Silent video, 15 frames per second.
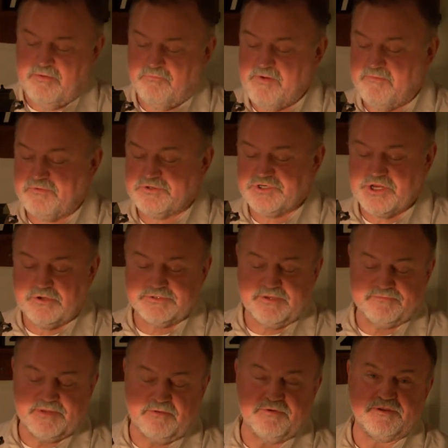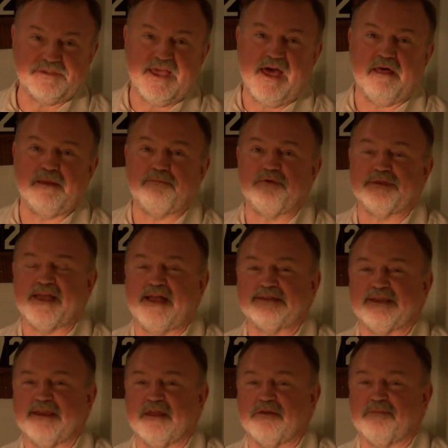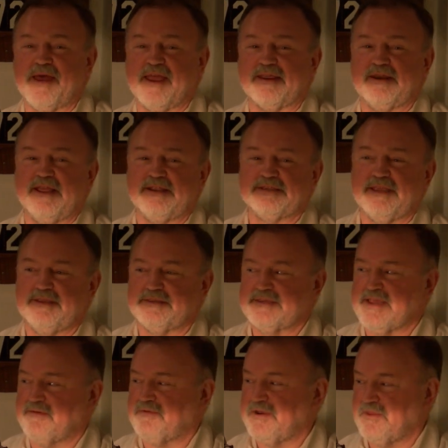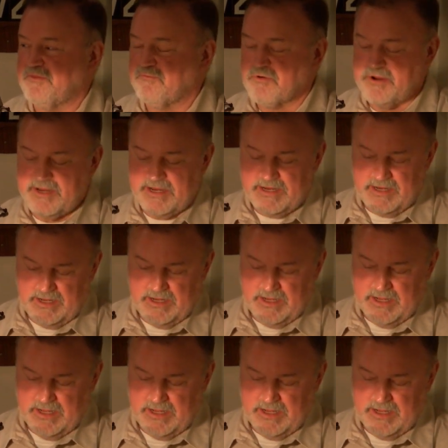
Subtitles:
Reverend Joseph W. Daly put that together back in 1873.